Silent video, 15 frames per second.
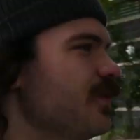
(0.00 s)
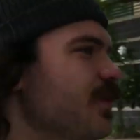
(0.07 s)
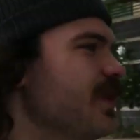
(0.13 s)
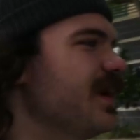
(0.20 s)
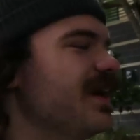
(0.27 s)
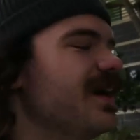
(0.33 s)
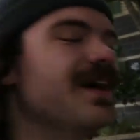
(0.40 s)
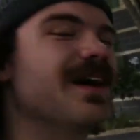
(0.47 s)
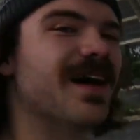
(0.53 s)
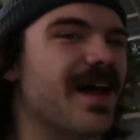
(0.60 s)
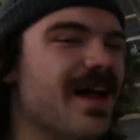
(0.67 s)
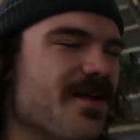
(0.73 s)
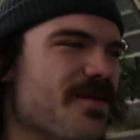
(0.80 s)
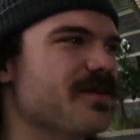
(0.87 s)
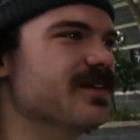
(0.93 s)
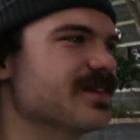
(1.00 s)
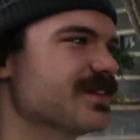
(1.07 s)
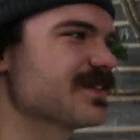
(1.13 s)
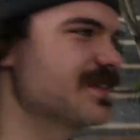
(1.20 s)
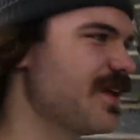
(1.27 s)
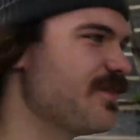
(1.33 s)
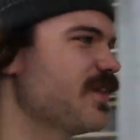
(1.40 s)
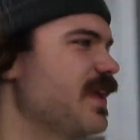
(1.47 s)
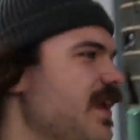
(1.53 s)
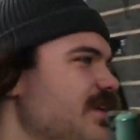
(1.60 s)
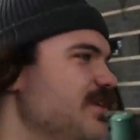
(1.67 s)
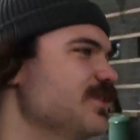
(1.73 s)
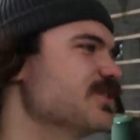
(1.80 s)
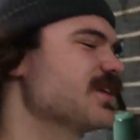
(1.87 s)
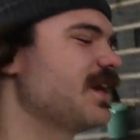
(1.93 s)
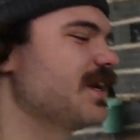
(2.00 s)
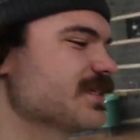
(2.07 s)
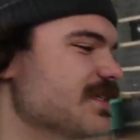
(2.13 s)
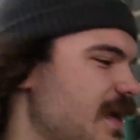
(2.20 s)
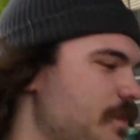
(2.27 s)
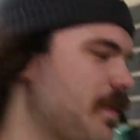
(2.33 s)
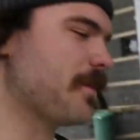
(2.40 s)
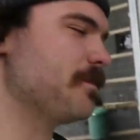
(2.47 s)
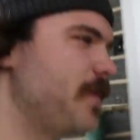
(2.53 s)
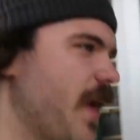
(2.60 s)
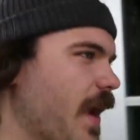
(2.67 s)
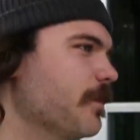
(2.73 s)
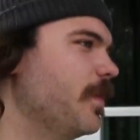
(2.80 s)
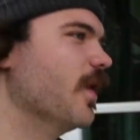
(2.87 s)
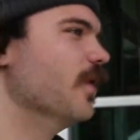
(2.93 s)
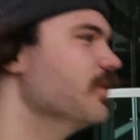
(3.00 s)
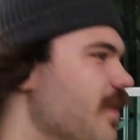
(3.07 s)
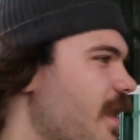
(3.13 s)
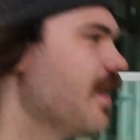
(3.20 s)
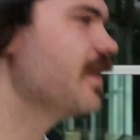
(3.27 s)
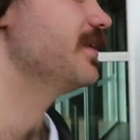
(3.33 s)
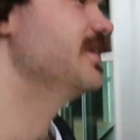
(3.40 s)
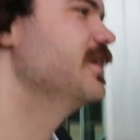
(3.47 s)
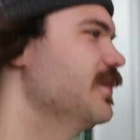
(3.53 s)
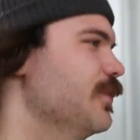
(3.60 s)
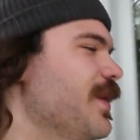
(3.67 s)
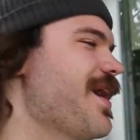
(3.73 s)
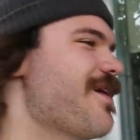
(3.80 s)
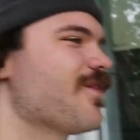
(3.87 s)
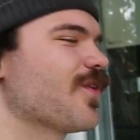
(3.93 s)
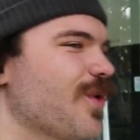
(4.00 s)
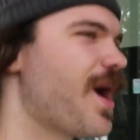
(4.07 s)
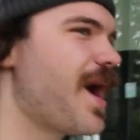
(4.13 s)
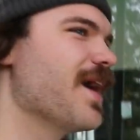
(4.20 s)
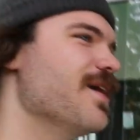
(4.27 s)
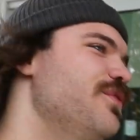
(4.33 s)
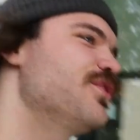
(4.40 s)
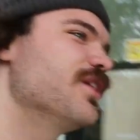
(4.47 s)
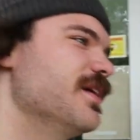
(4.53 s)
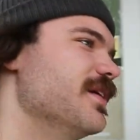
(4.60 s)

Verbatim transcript: We are at Seven Hills Arts Hub at Backbone. Backbone. We have arrived.